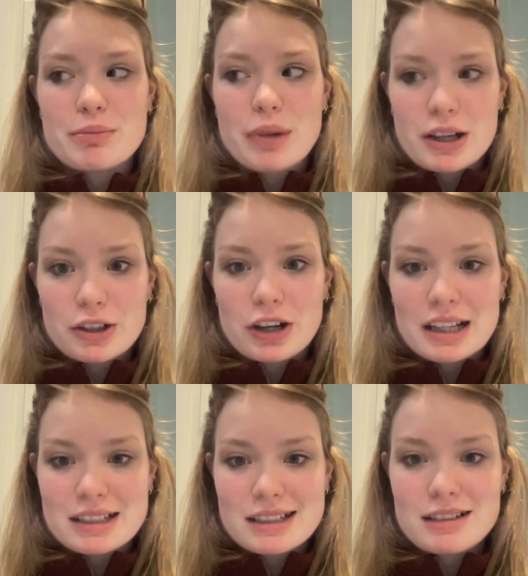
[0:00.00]
better
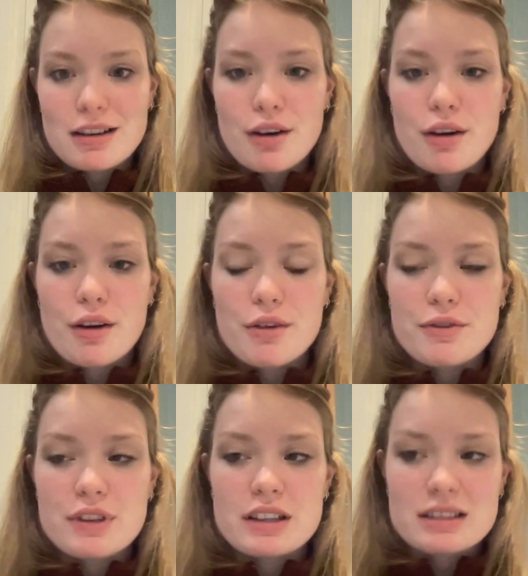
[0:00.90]
idea
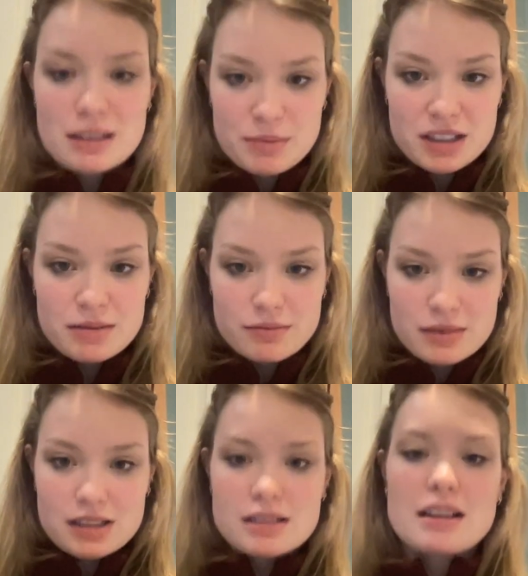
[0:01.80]
of the
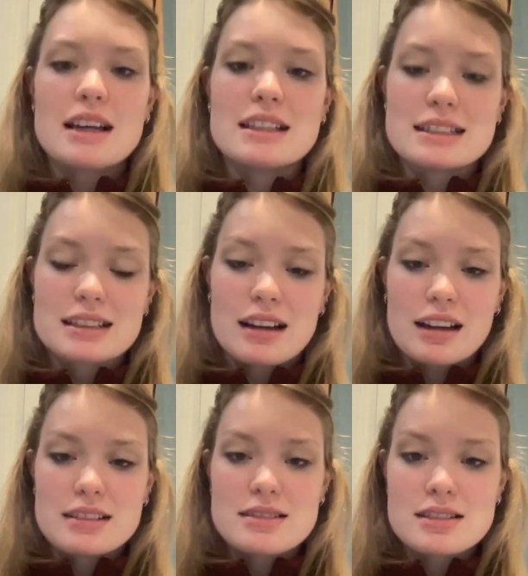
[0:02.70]
symptoms and
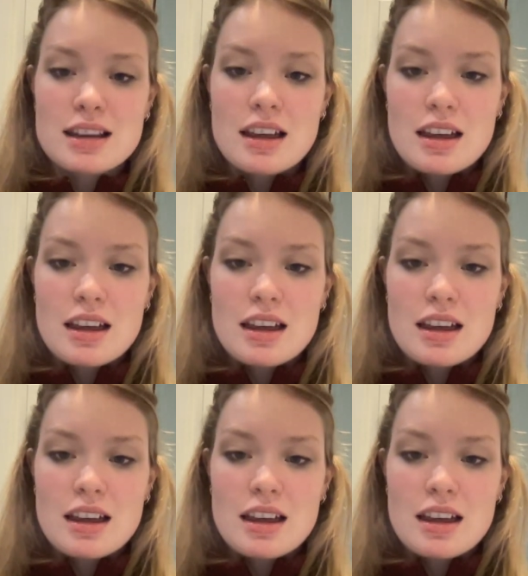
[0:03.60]
signs